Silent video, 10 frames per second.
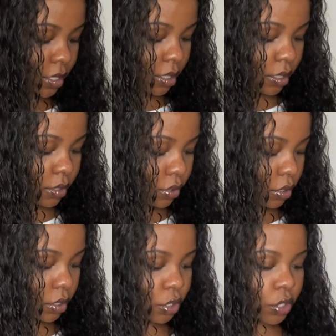
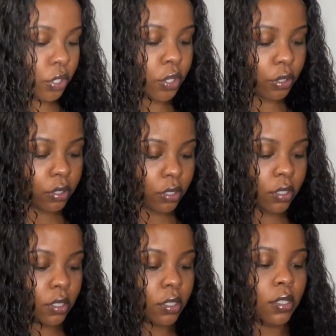another
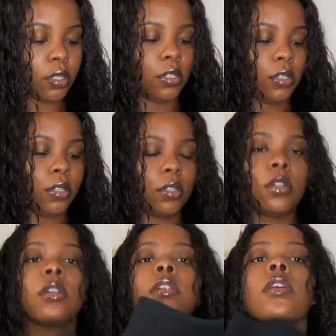shirt.
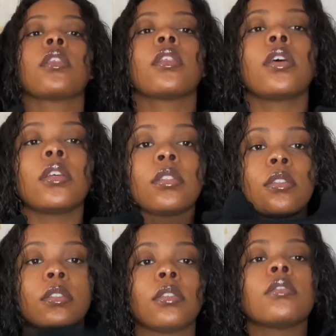Like
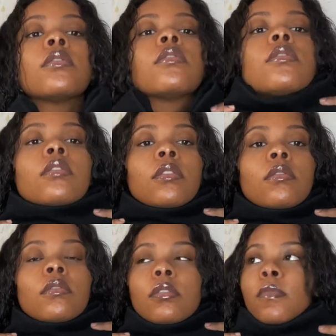this. You
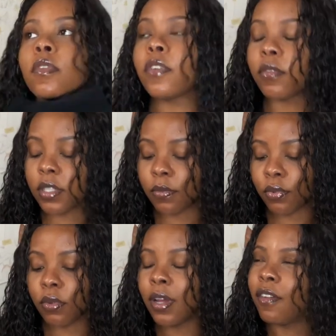know, something very
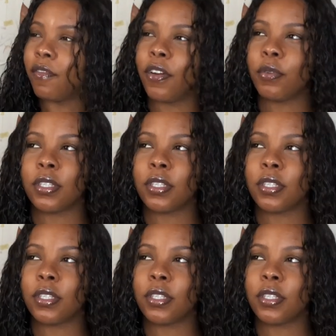simple. Very